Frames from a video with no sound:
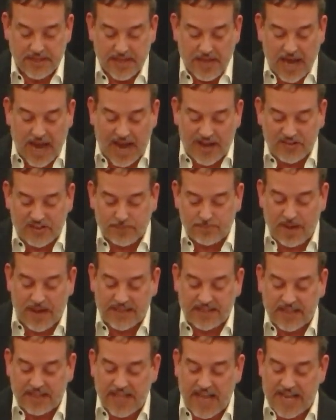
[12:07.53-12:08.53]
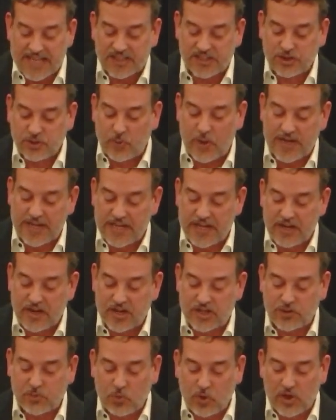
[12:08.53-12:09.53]
I've spent the last 20
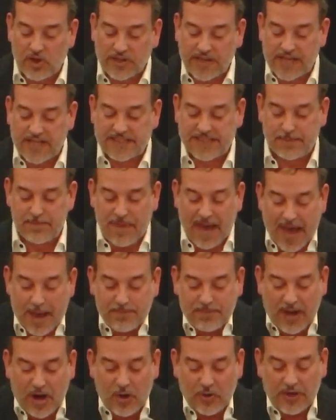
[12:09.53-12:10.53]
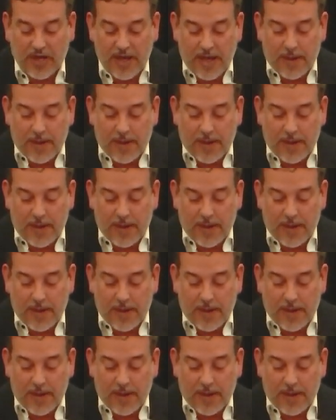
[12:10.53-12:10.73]
years working to map out